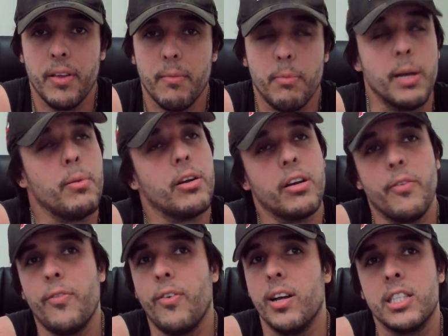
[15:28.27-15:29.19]
People are going
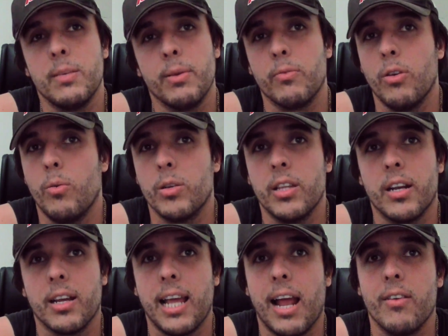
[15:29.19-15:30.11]
to find something wrong with that,
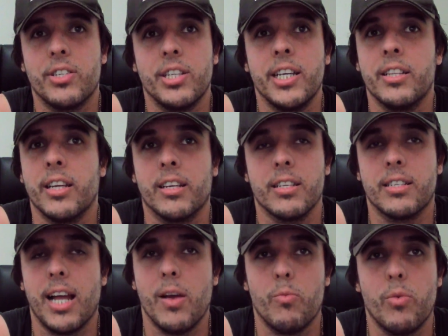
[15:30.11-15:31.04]
I guarantee you. They're going to
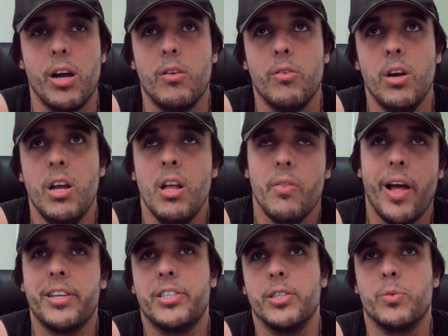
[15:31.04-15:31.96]
say, well,
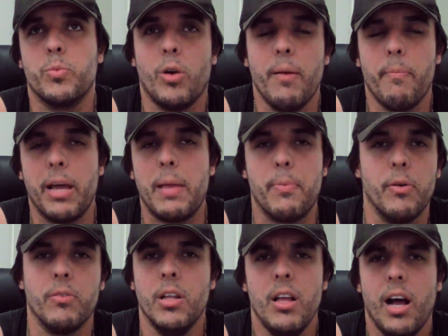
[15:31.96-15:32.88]
that's just white
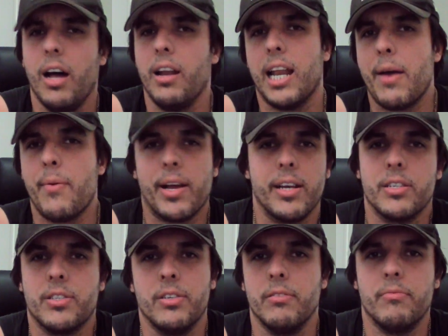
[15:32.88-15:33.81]
people allowing us
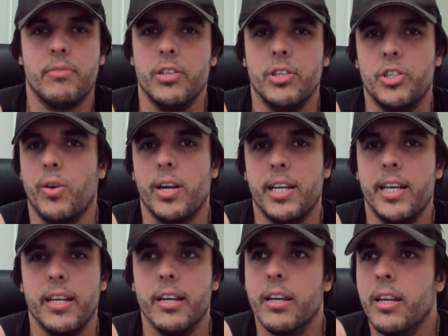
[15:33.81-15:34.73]
to join
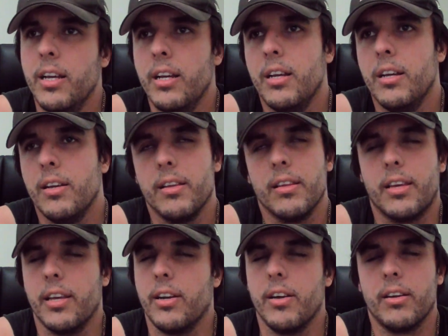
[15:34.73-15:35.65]
in.
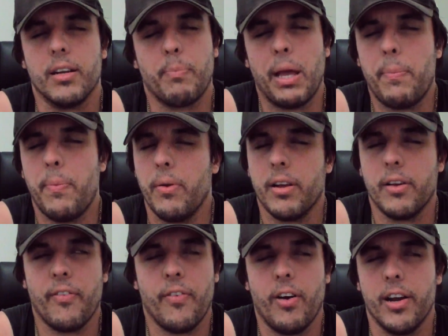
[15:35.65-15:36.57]
You know, like, people are
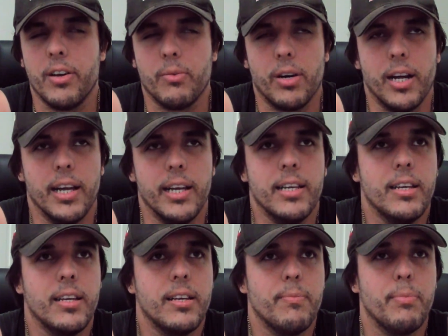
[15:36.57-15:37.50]
going to find a way.
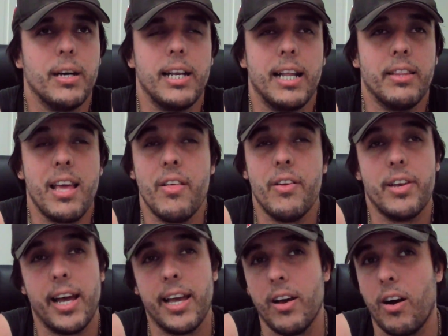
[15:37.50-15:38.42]
But at the end of
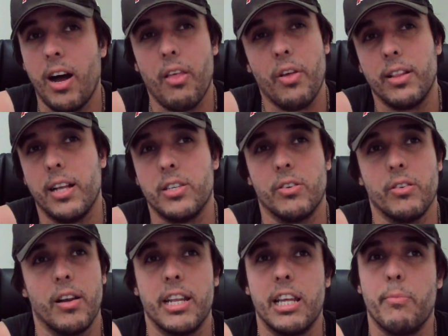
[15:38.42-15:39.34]
the day, I think that's a
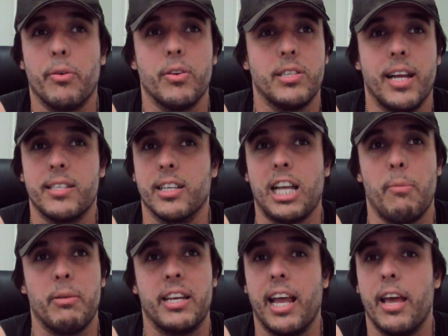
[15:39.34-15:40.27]
good idea because that's the
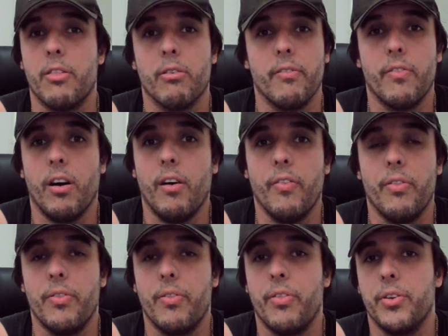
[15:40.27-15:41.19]
coming together
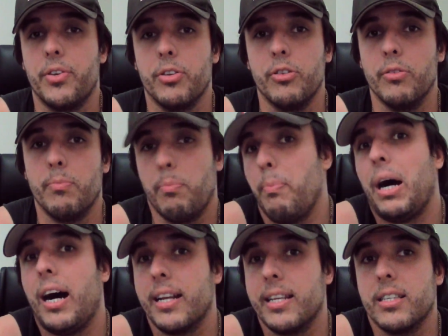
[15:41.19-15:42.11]
of the two
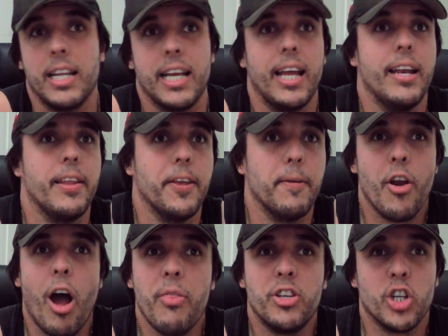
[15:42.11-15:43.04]
parties at hand here.
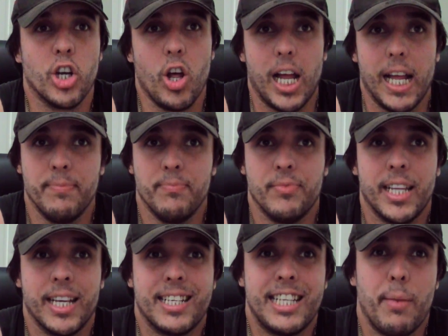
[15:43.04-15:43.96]
9th of July,
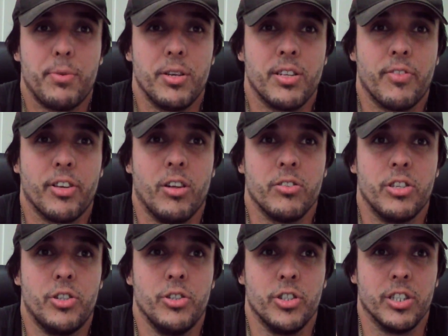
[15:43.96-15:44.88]
acceptance of the
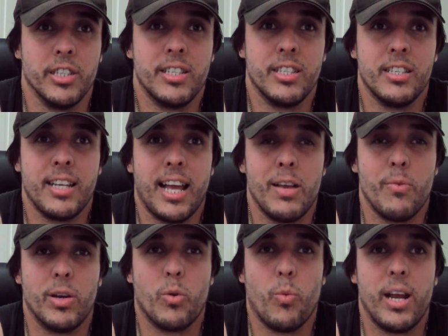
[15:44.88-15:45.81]
Constitution. This is the date
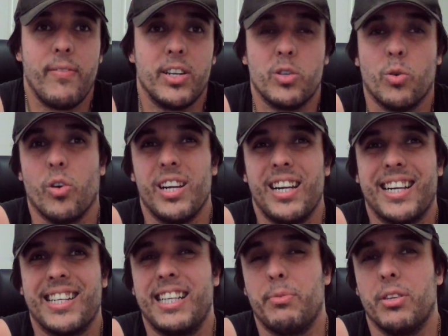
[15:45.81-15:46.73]
when Queen Victoria
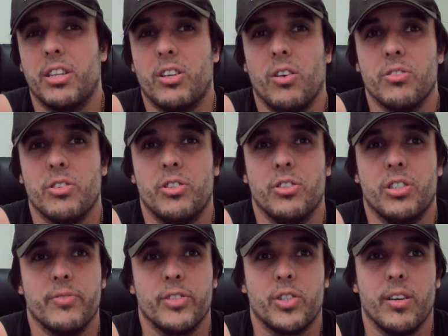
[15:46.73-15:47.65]
accepted the
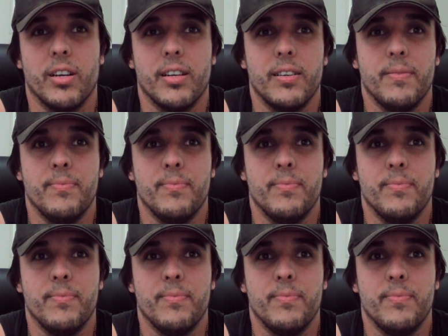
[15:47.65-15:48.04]
Constitution of Australia.